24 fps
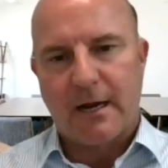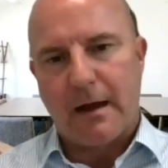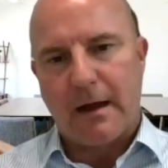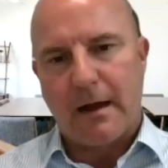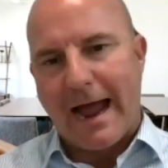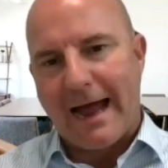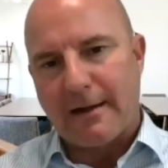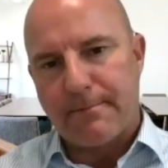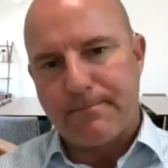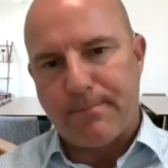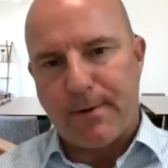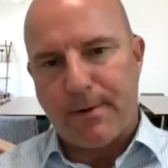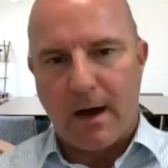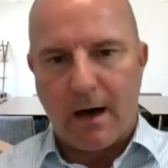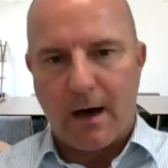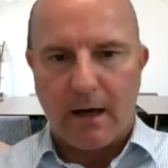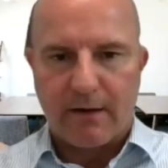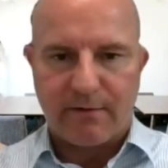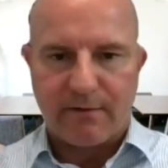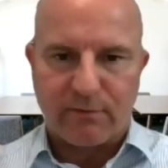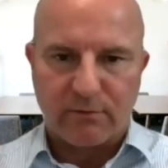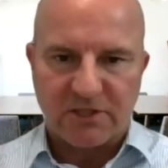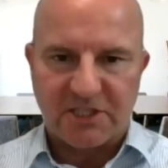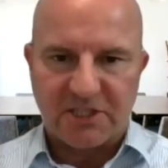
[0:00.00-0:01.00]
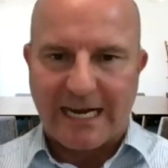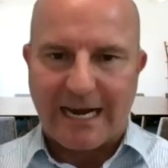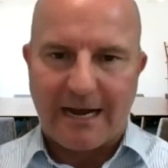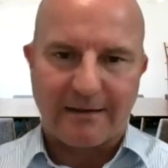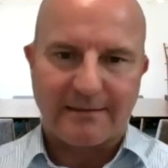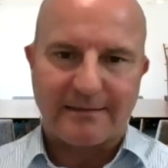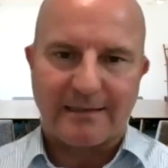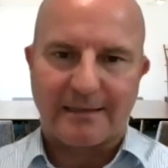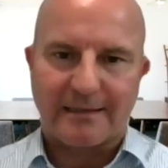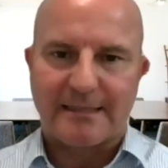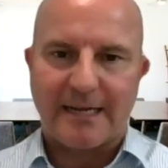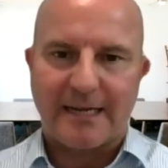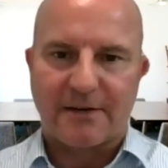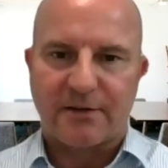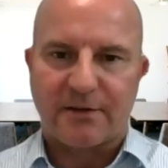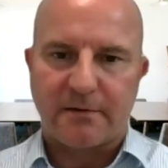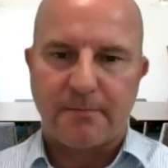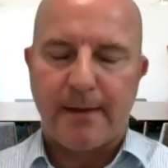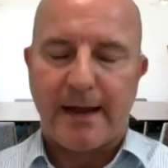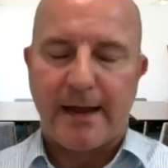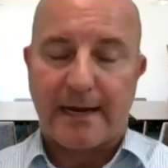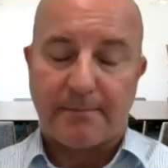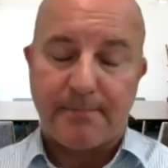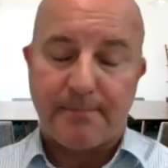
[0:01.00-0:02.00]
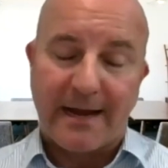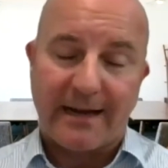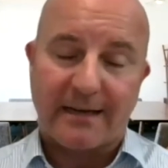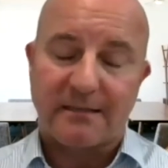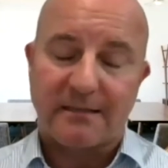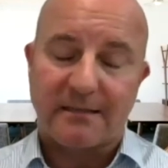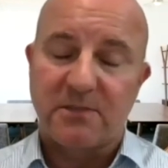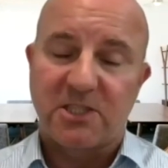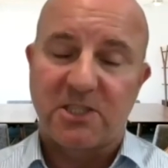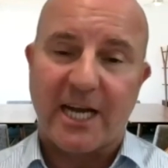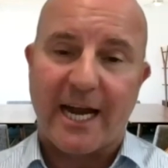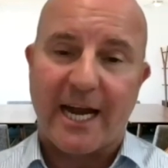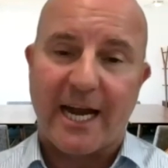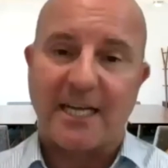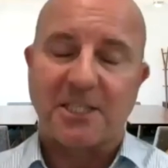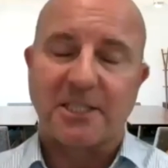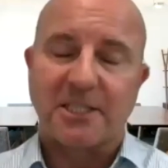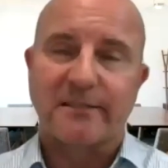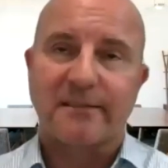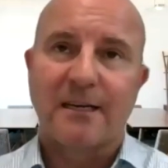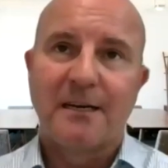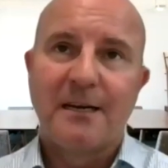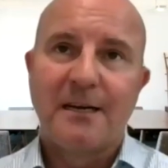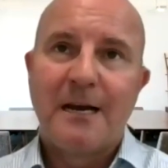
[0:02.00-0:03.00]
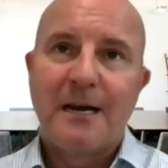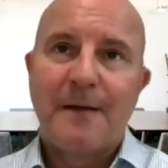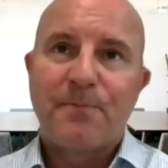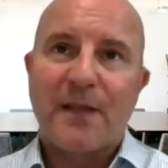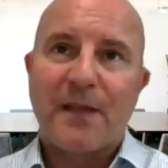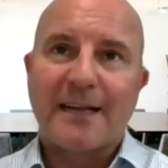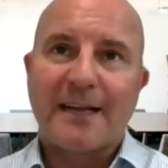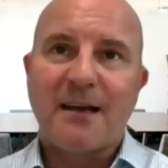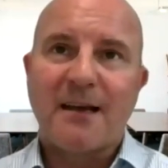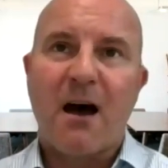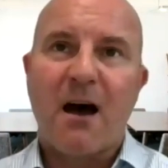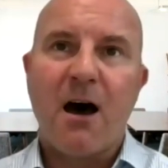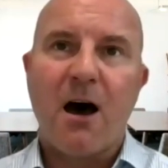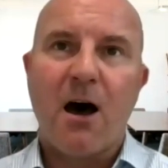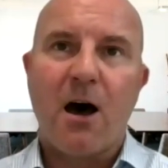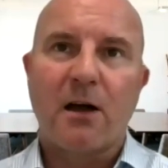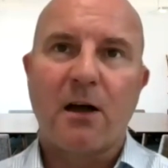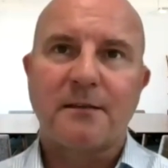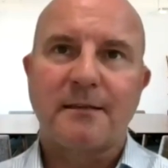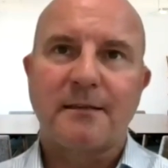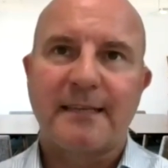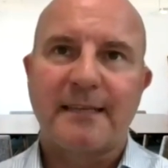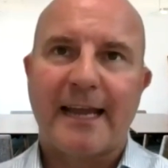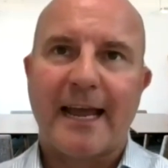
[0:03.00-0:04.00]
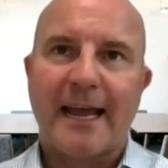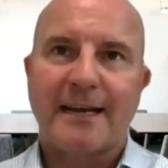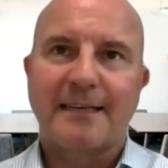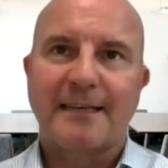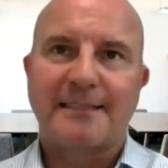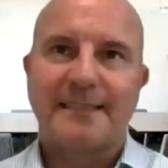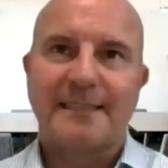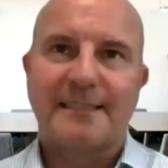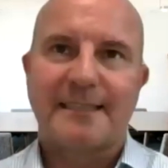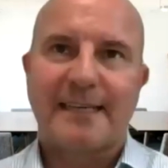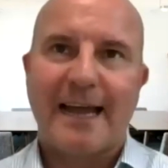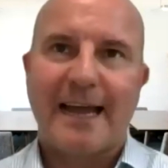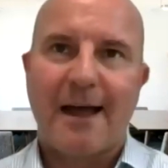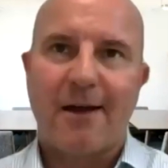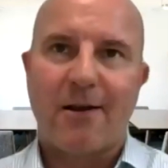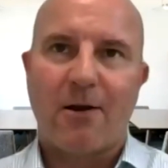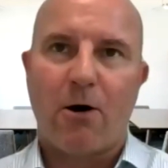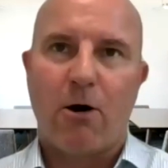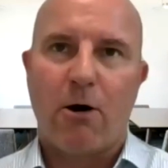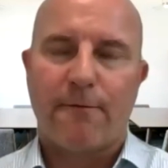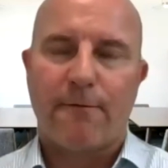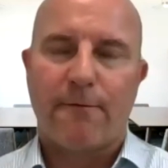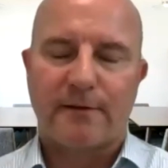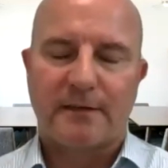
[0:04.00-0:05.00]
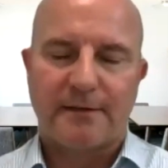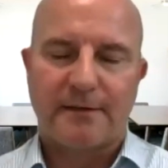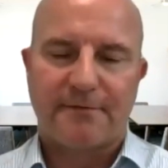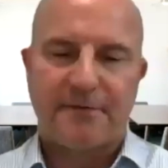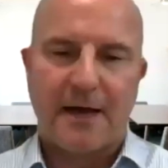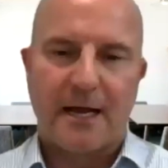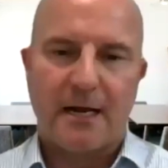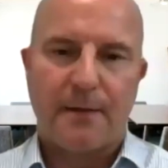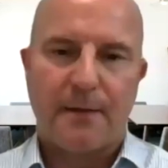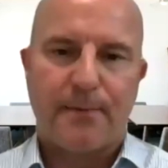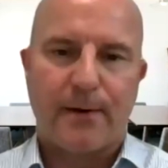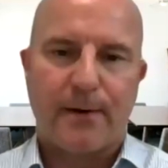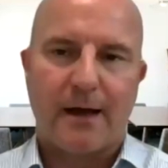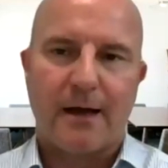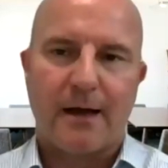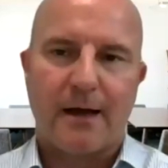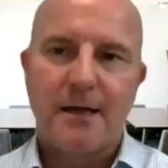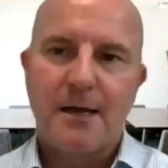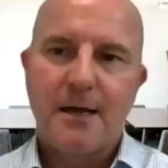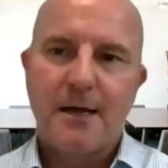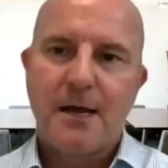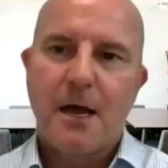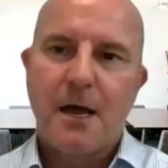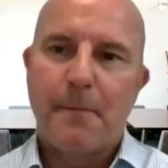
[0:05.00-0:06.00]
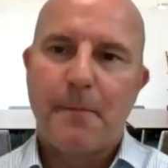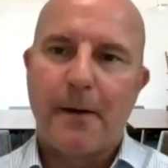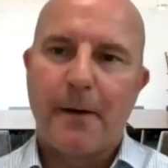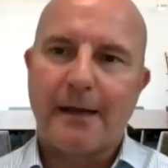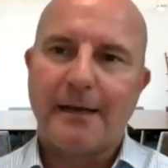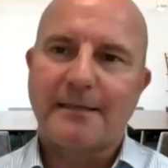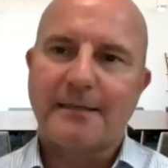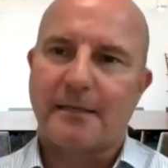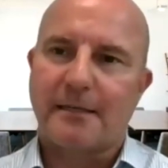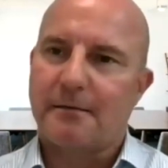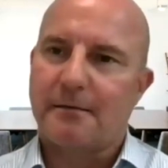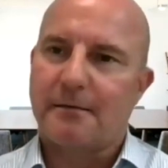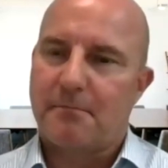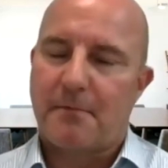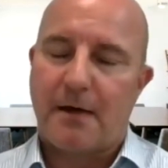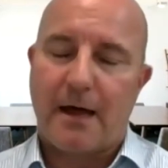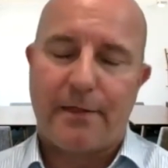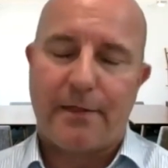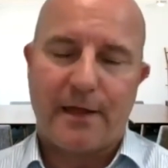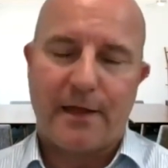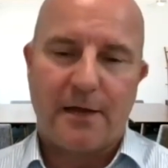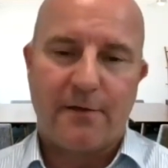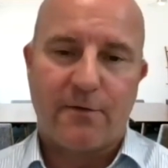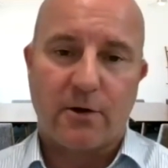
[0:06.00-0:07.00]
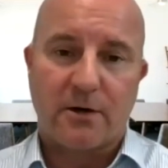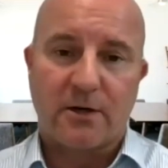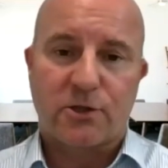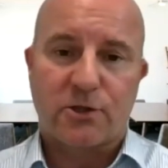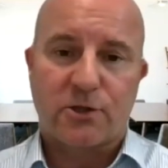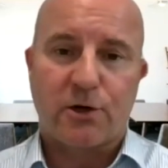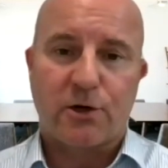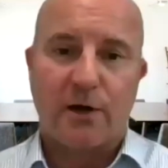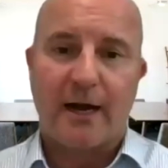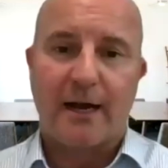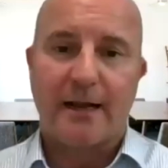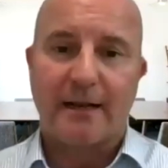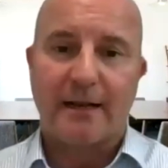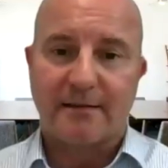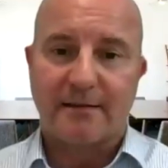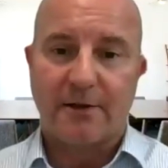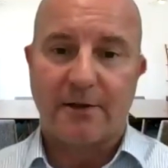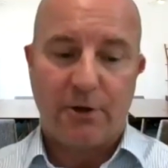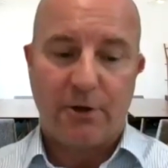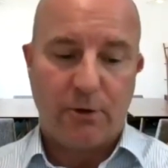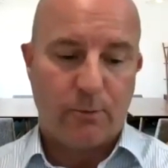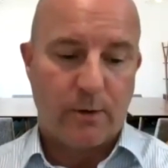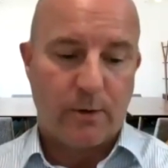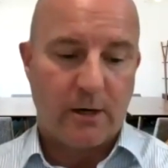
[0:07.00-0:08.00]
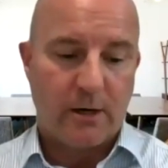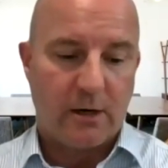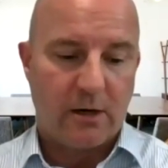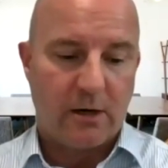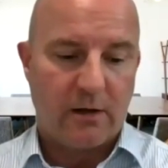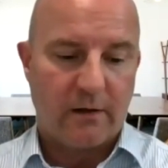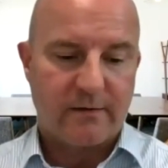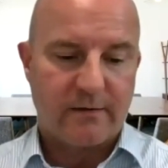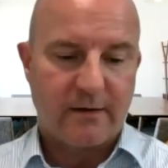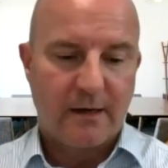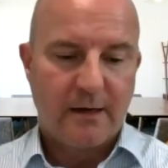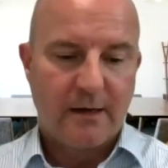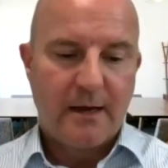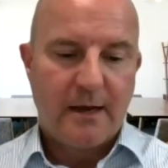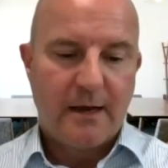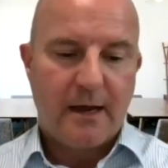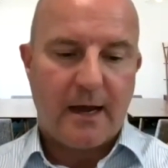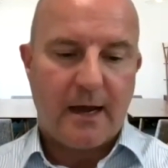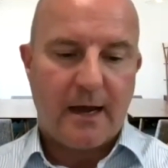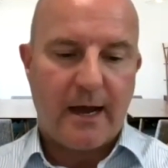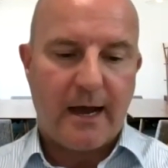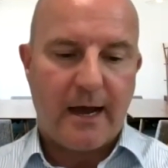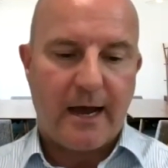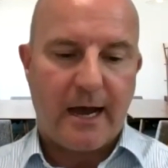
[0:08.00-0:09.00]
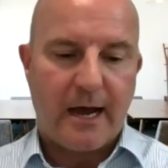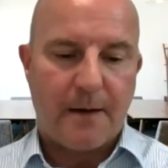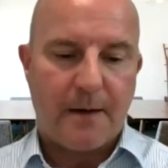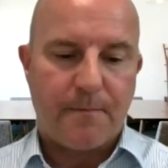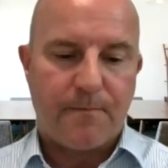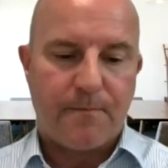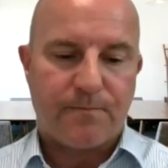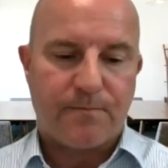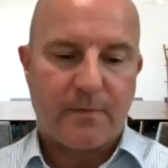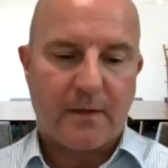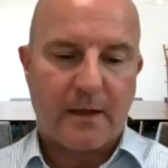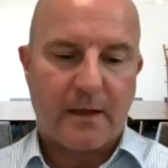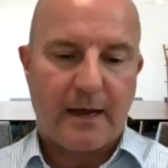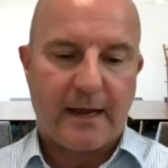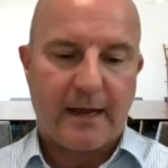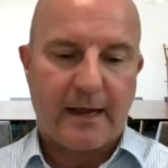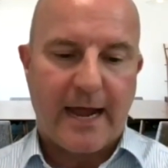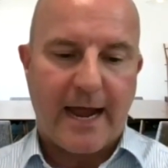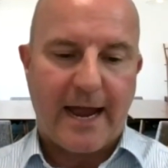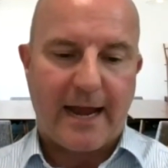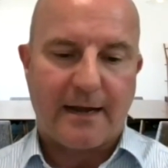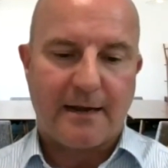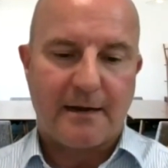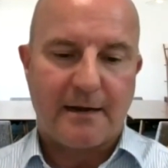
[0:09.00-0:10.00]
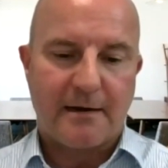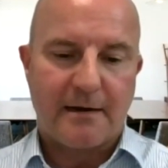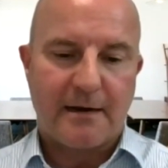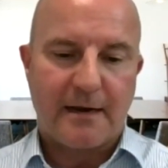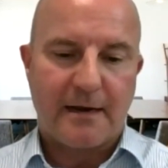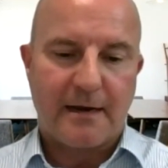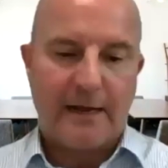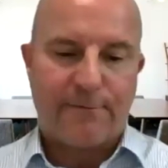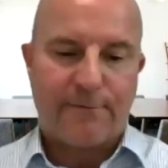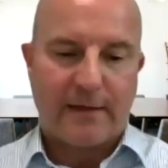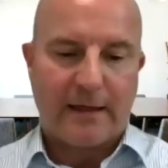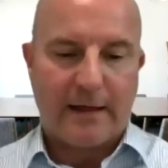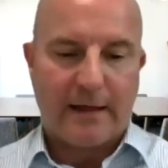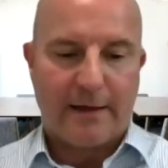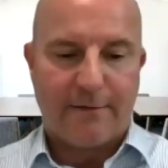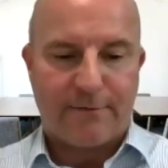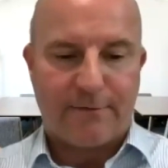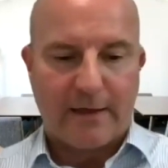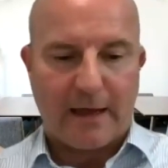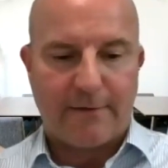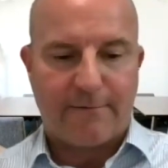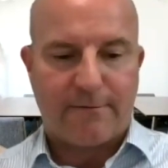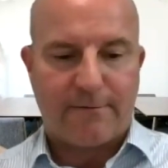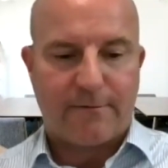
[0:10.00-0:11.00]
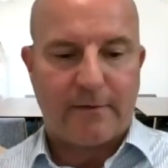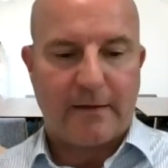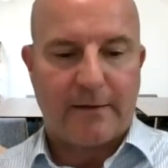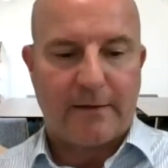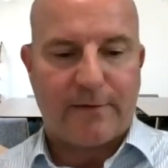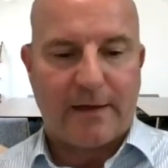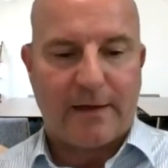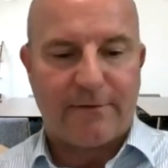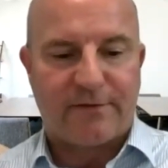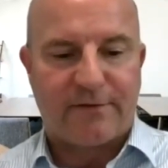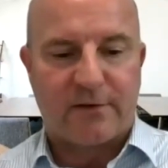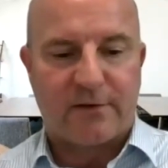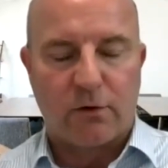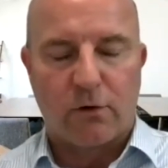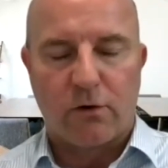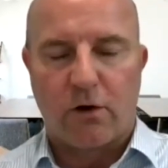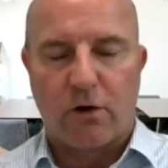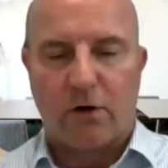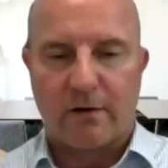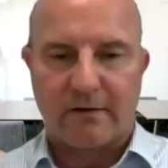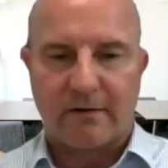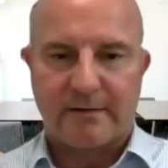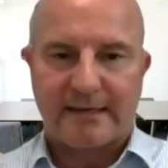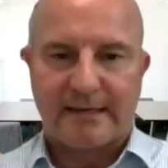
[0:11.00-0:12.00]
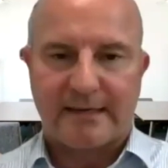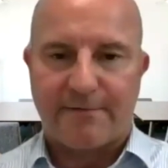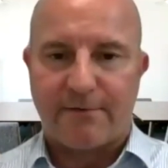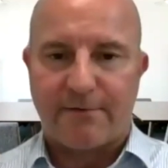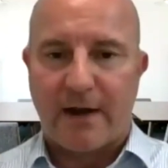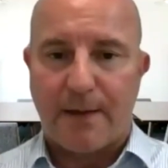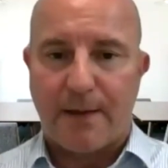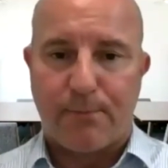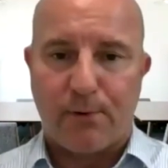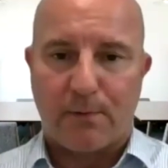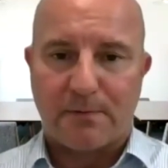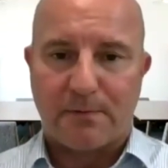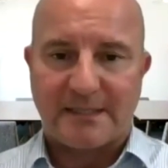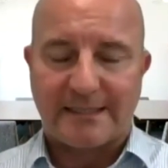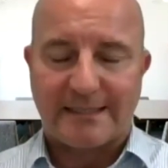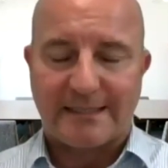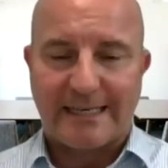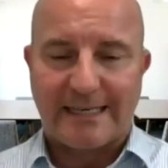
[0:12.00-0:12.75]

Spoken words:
add baths or showers, etc. Make some changes. It's harder to get a discount off a developer, but listen, I think you've got to try it. It's a new world. Again, if they've still got 7 or 8 properties